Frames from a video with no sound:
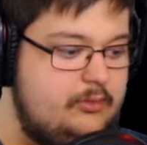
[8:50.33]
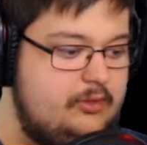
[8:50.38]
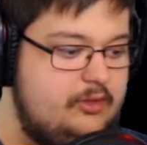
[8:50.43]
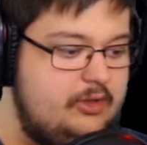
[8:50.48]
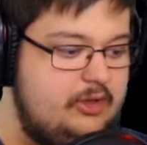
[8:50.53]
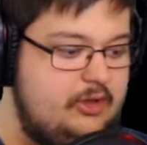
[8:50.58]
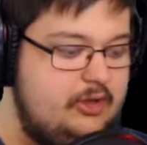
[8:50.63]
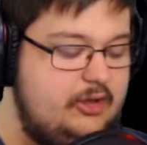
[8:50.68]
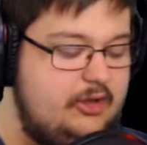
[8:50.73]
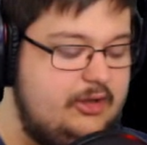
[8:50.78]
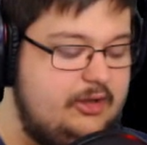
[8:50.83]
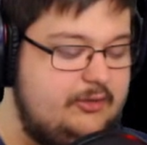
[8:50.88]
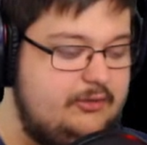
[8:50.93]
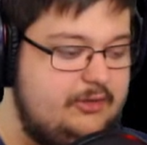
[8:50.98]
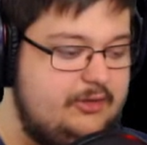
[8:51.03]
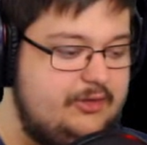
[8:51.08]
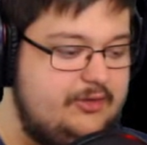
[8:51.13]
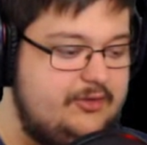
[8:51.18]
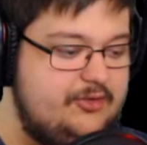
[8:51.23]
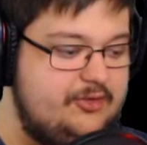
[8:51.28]
Ah, oh, that's
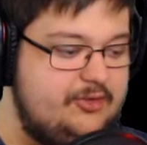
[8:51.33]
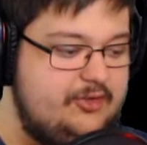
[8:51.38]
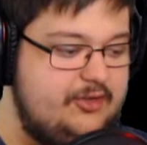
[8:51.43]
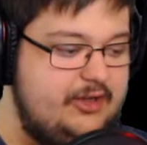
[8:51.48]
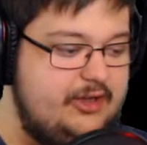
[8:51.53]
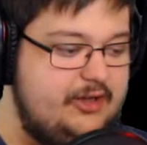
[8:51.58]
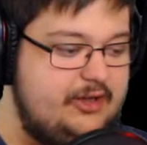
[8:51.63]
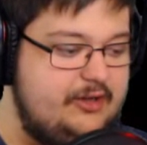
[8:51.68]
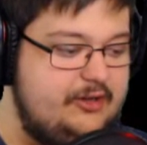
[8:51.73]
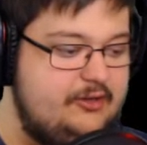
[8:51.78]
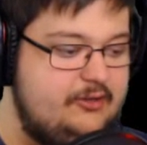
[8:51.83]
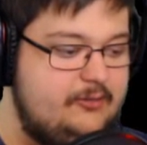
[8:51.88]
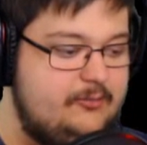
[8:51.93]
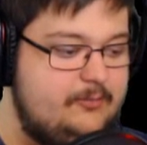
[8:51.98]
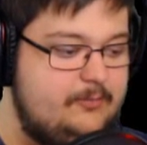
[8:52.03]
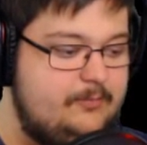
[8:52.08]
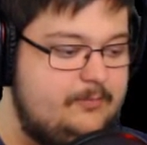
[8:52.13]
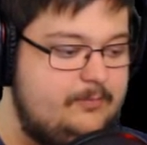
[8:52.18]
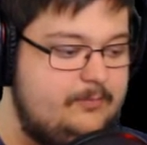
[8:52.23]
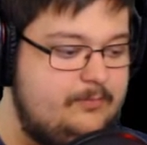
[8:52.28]
right. This is saddening.
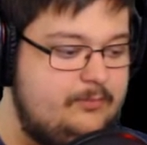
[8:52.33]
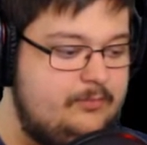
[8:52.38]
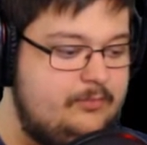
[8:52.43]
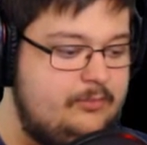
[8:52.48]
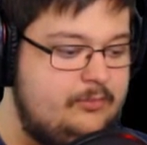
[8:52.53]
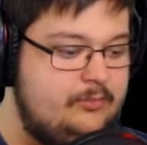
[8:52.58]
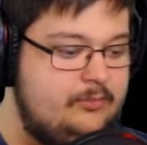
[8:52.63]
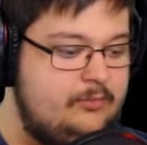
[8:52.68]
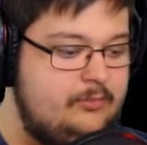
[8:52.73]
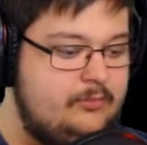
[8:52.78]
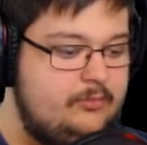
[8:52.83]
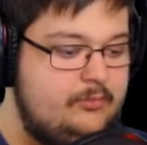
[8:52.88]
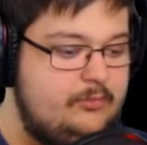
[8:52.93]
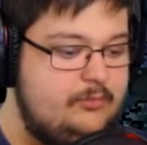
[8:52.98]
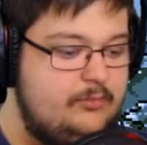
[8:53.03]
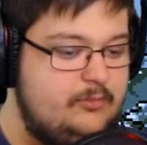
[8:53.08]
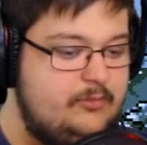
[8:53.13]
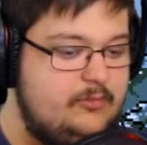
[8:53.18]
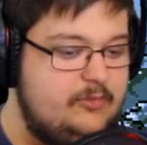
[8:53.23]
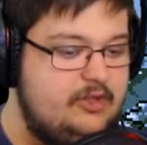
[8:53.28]

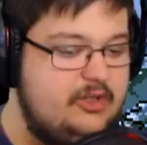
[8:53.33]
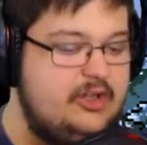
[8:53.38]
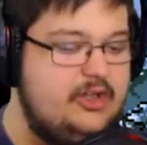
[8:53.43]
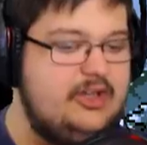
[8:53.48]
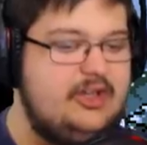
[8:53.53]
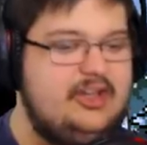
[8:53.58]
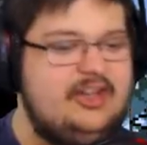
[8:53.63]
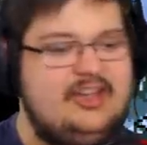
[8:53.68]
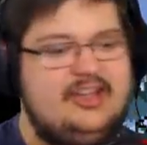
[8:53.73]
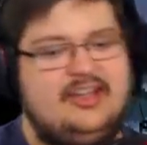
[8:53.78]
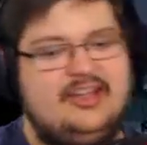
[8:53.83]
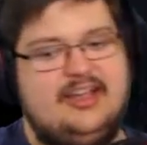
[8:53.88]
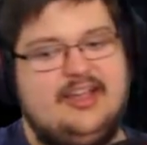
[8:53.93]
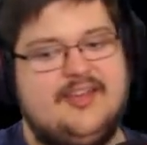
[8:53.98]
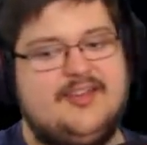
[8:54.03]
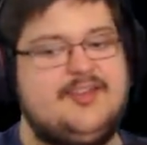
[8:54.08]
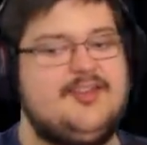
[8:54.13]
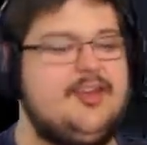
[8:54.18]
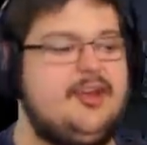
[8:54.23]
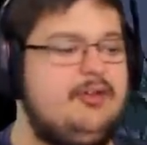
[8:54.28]
Uh,
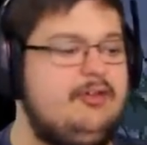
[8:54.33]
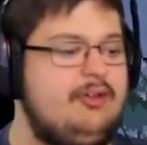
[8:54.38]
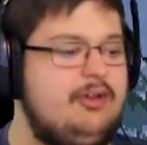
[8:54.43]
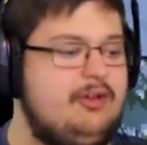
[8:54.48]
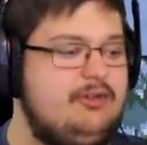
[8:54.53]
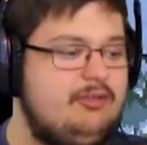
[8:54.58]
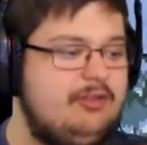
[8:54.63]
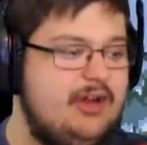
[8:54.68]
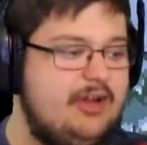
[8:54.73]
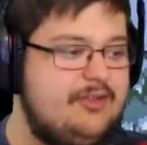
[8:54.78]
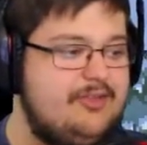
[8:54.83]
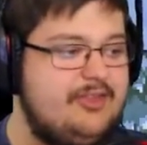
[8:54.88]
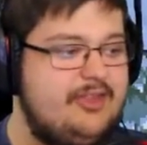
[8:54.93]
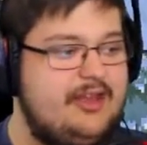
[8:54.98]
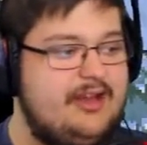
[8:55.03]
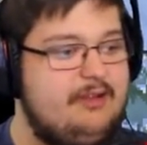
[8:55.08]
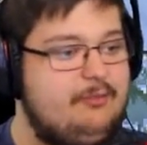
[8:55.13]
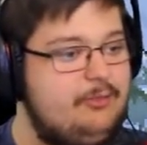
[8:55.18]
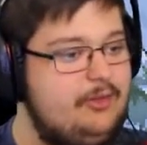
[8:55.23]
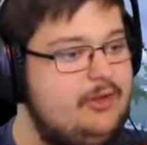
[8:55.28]
I still regret
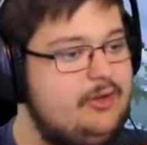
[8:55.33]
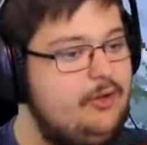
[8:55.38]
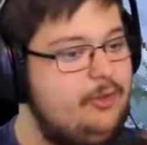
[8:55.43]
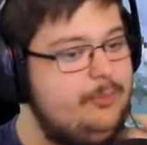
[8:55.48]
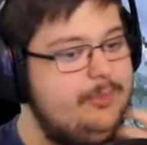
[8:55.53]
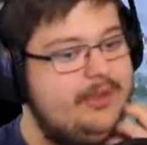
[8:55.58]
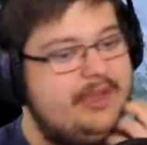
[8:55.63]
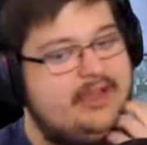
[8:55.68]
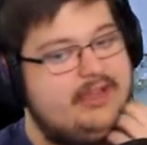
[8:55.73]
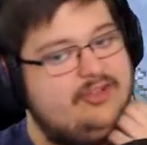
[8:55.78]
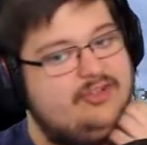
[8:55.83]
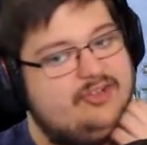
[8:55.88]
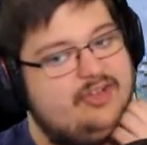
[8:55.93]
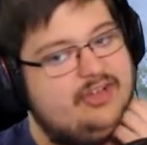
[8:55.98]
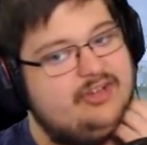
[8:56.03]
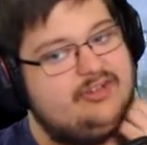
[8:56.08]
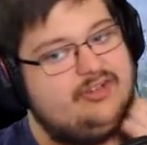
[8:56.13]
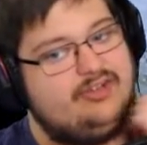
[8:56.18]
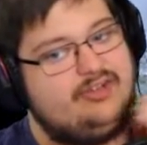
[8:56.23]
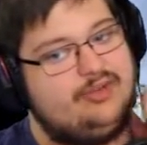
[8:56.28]
that. I want to go back and
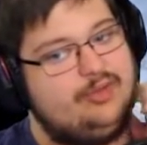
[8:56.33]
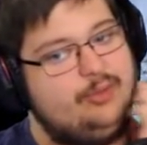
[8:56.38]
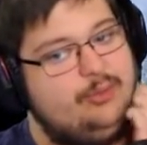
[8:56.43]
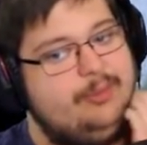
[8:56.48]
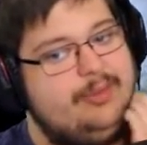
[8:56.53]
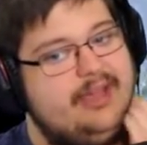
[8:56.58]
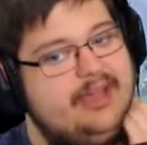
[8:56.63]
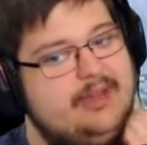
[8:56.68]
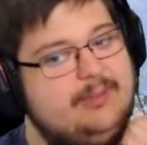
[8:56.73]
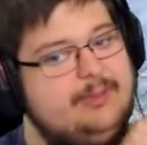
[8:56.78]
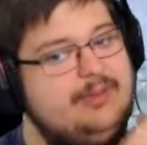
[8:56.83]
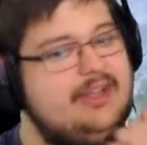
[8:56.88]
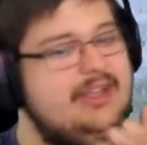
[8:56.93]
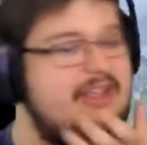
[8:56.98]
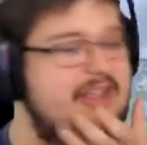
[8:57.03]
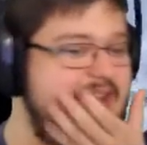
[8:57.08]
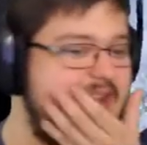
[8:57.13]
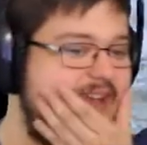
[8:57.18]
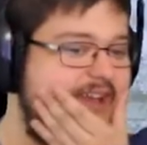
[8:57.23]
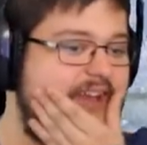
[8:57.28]
change it so bad, but I
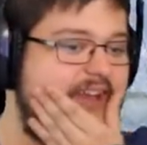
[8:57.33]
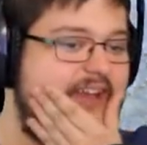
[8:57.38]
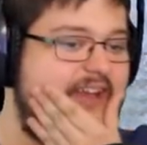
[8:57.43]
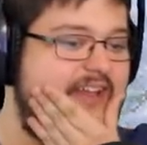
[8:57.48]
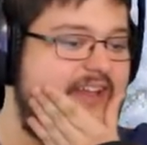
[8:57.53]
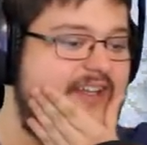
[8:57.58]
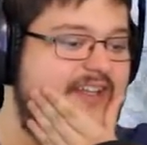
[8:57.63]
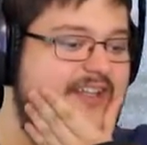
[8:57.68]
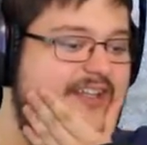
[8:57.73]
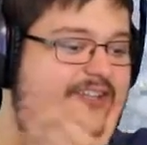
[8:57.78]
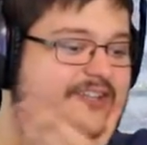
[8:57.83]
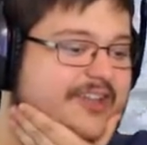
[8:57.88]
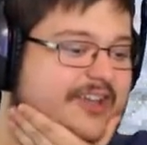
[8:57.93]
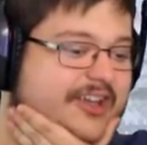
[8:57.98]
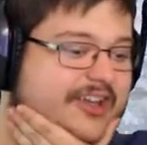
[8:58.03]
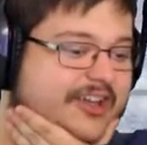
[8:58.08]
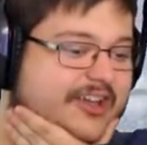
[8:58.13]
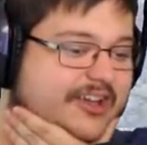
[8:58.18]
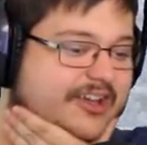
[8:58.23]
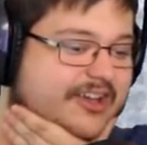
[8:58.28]
can't.
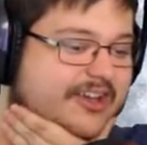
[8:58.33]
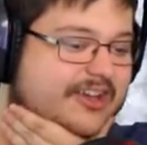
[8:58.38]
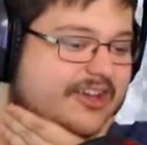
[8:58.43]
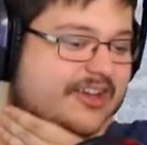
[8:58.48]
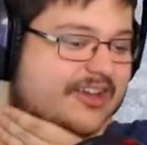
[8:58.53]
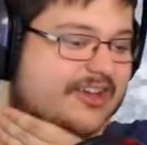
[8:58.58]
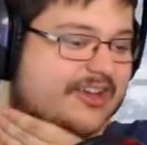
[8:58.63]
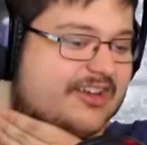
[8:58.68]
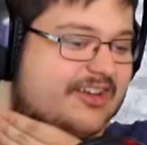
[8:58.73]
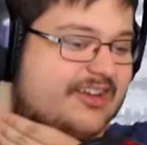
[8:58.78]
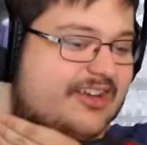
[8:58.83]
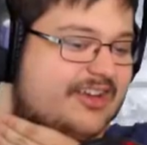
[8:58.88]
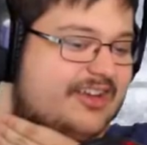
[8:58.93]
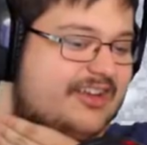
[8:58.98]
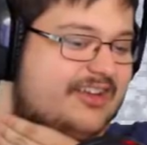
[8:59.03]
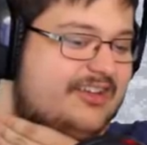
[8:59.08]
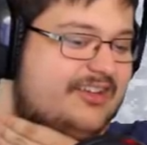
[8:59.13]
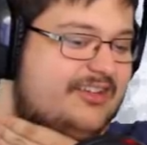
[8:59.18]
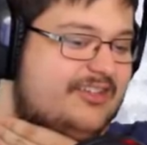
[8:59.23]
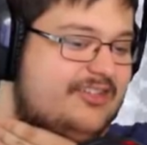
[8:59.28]

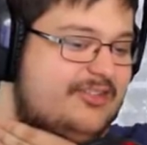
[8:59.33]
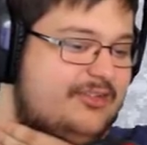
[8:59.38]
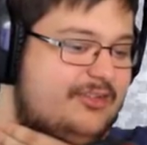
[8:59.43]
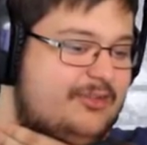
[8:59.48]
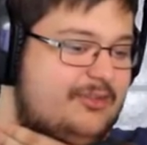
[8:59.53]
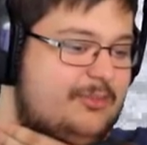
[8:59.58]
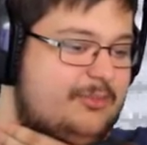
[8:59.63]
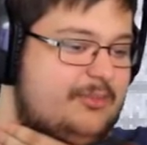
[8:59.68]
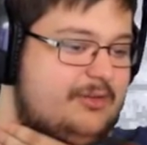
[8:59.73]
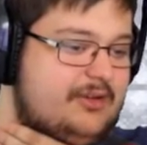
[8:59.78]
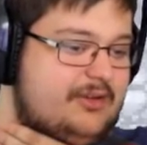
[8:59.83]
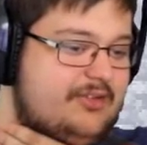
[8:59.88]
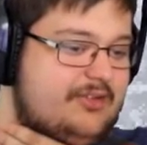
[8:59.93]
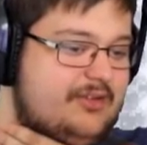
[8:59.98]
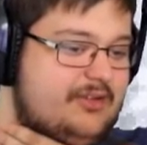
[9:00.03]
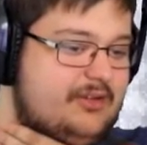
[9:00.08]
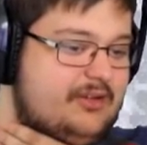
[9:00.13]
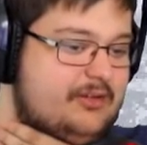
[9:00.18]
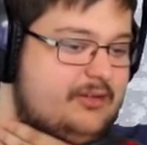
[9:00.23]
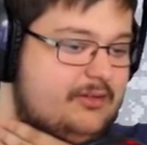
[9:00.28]
Ah, uh, it's so
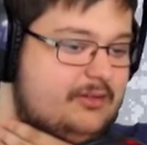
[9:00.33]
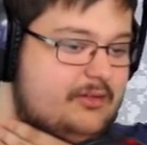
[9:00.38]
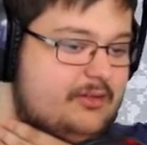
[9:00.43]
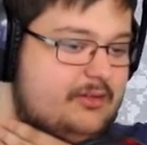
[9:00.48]
depressing.